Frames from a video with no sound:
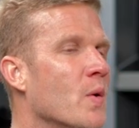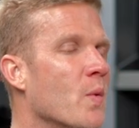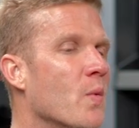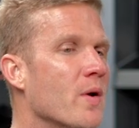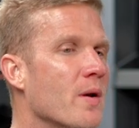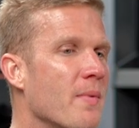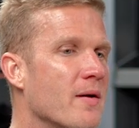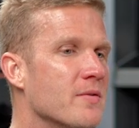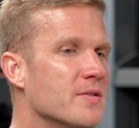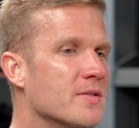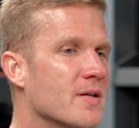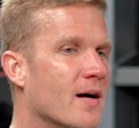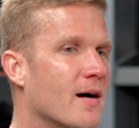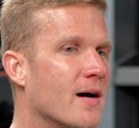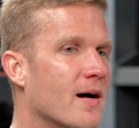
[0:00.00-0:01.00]
what
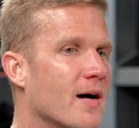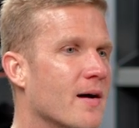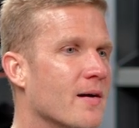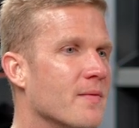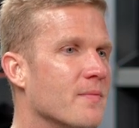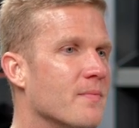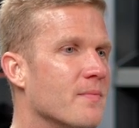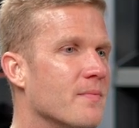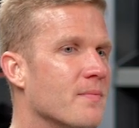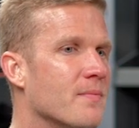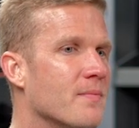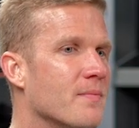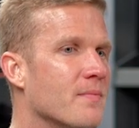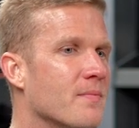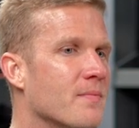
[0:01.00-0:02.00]
about uh,
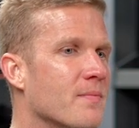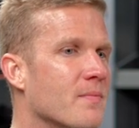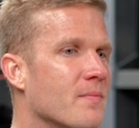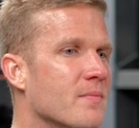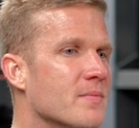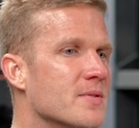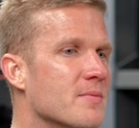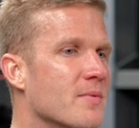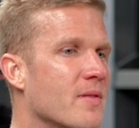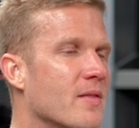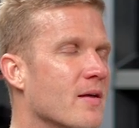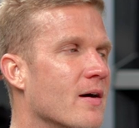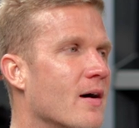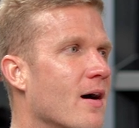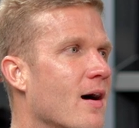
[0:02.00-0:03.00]
some of
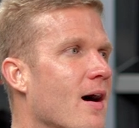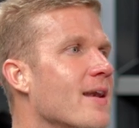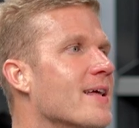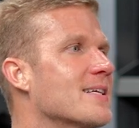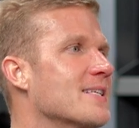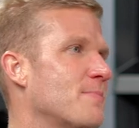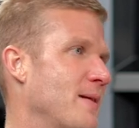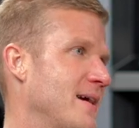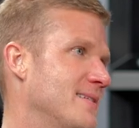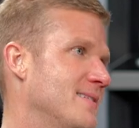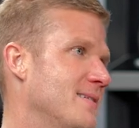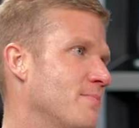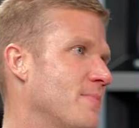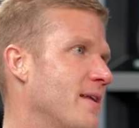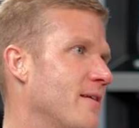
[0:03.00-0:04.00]
the
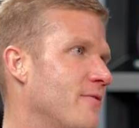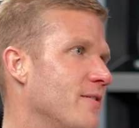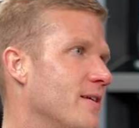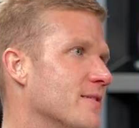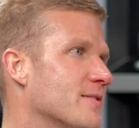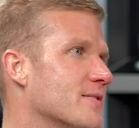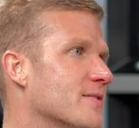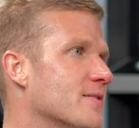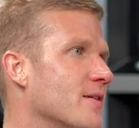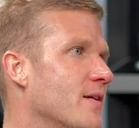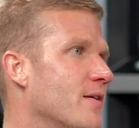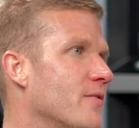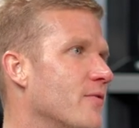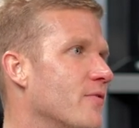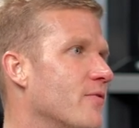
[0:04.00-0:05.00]
unexpected benefits
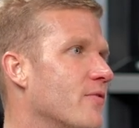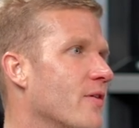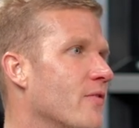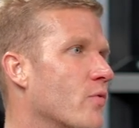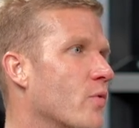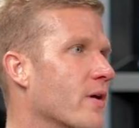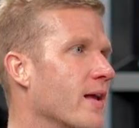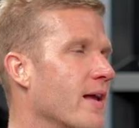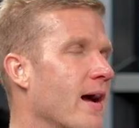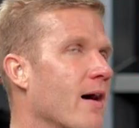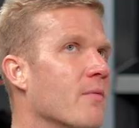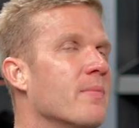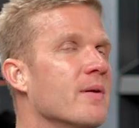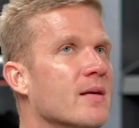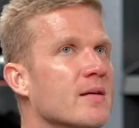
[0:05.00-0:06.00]
of, of working
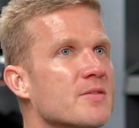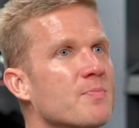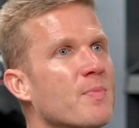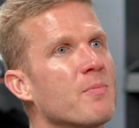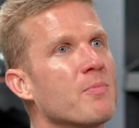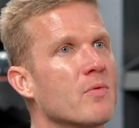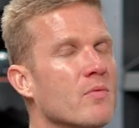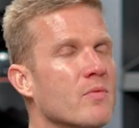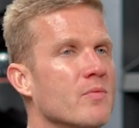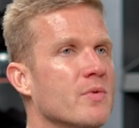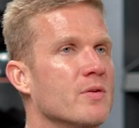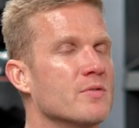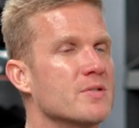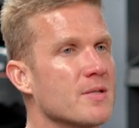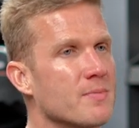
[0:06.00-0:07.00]
out because people,
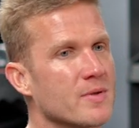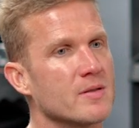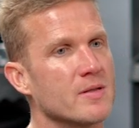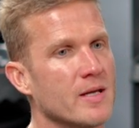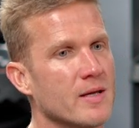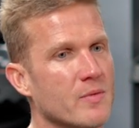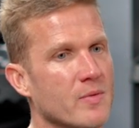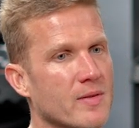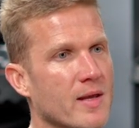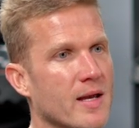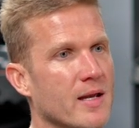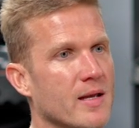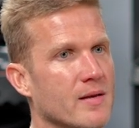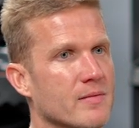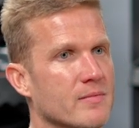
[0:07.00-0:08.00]
you know, typically when
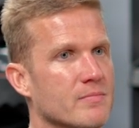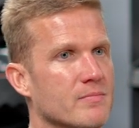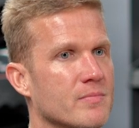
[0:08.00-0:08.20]
they